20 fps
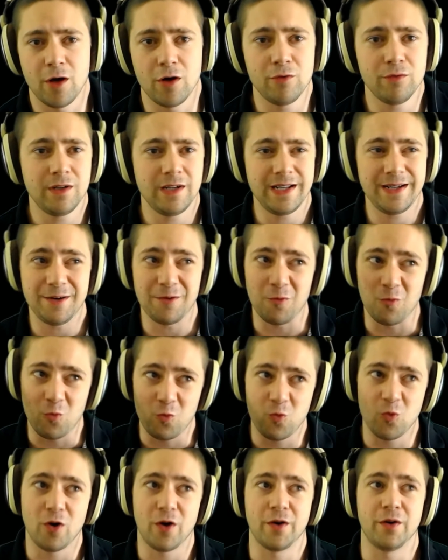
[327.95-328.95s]
Only
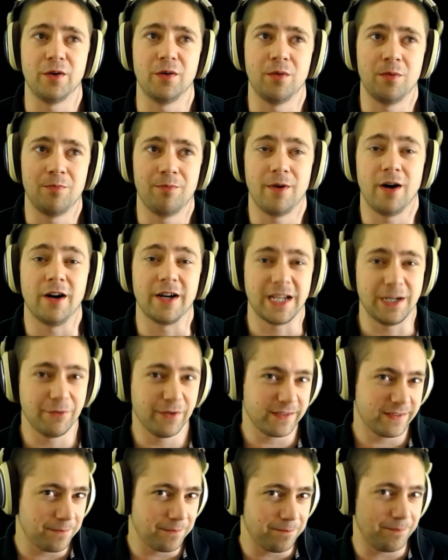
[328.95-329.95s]
one bug. It
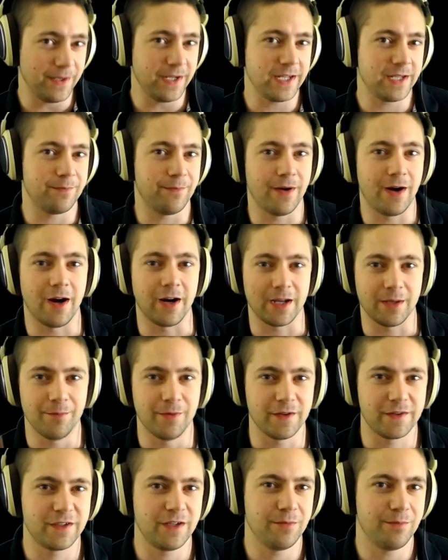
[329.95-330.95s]
was a big bug,
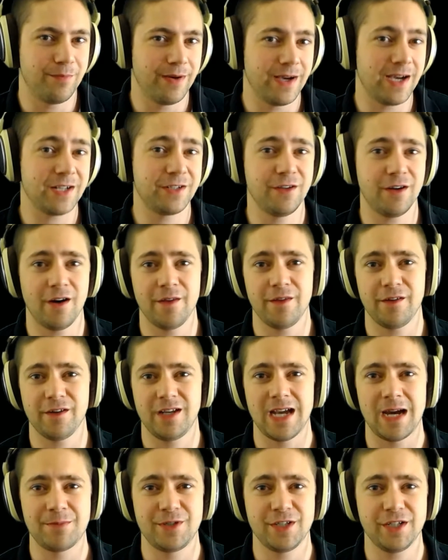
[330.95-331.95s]
but compared to other
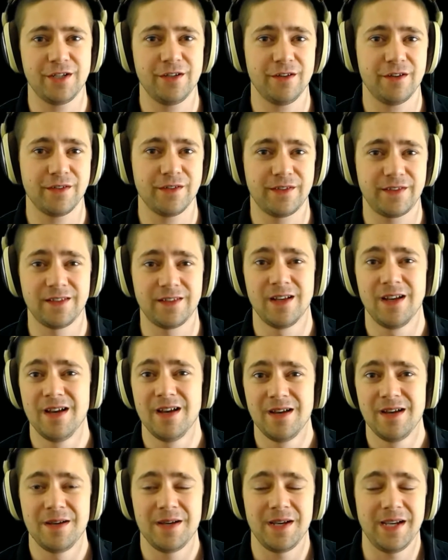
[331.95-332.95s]
capture cards,
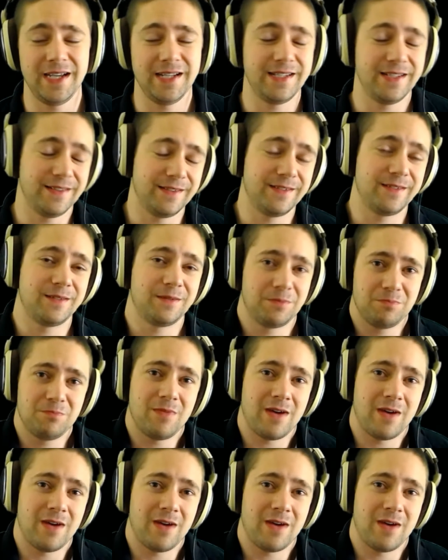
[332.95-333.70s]
it is